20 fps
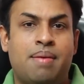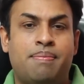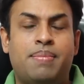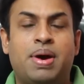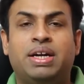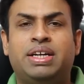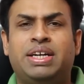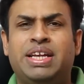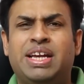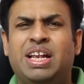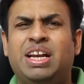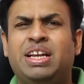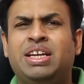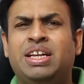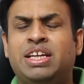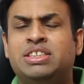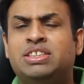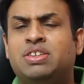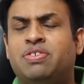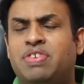But
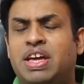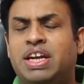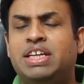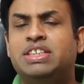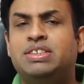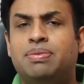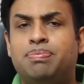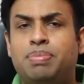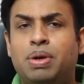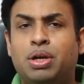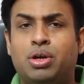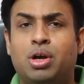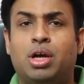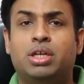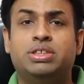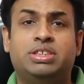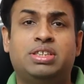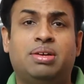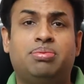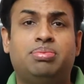DLNA is a very simple
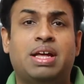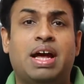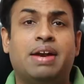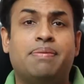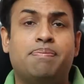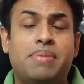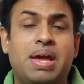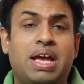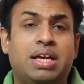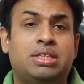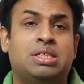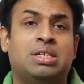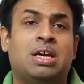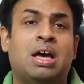concept that makes